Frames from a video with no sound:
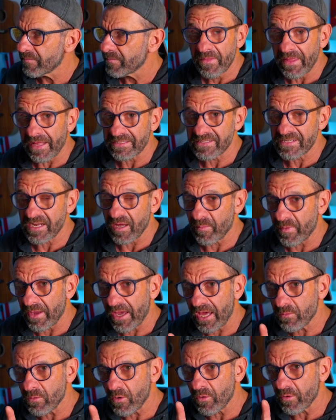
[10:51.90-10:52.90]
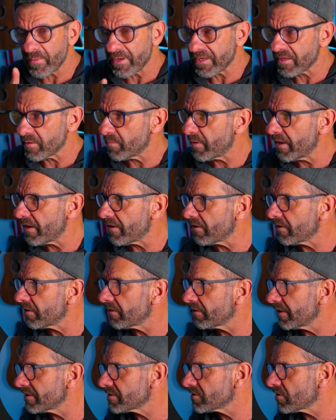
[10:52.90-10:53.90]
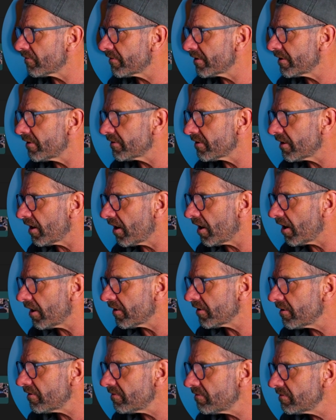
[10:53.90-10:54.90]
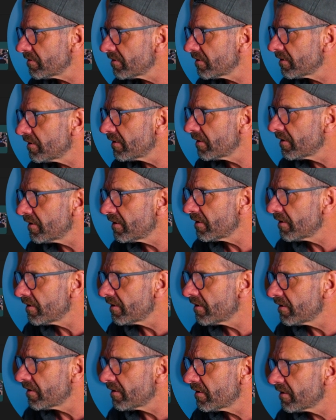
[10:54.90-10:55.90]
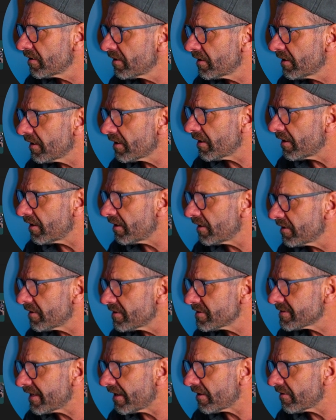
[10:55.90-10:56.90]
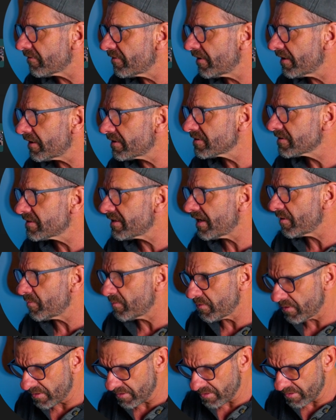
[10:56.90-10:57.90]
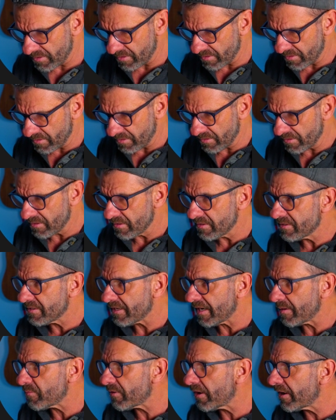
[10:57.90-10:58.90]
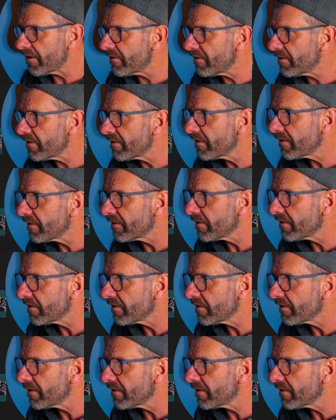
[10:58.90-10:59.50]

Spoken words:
That's not bad. What would make it better? Let's go over here to audio. Click on sound effects. Type in typewriter.